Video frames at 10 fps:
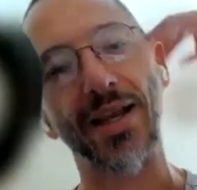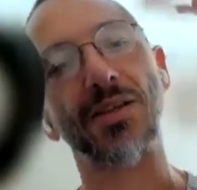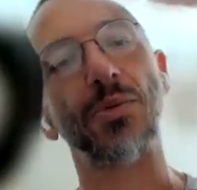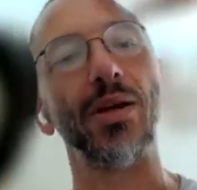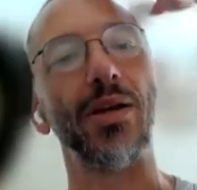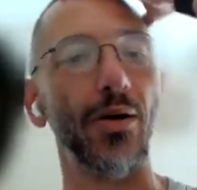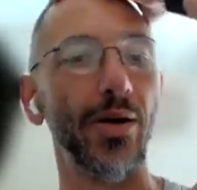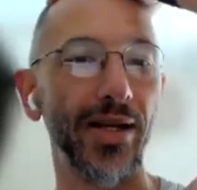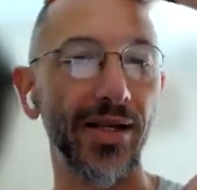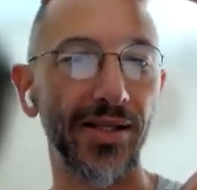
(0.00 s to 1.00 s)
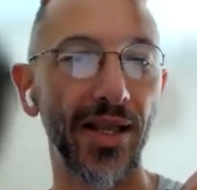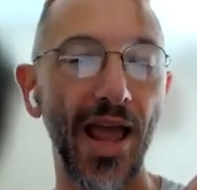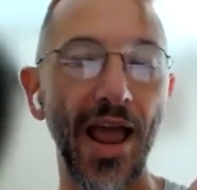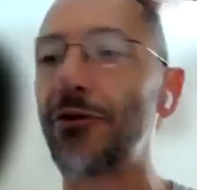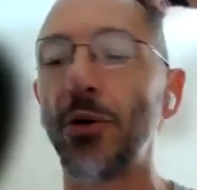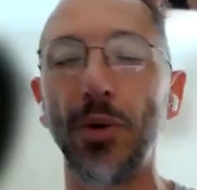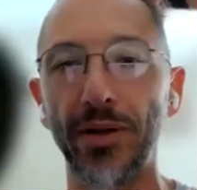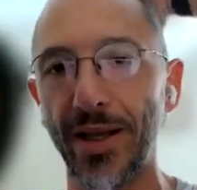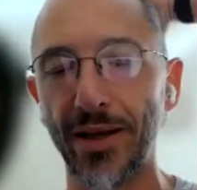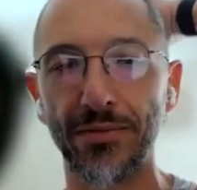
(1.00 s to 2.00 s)
as we know it is everyone,
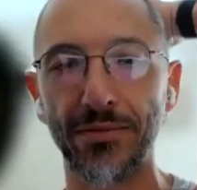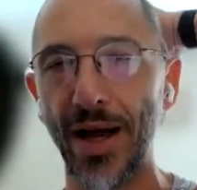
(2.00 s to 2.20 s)
like,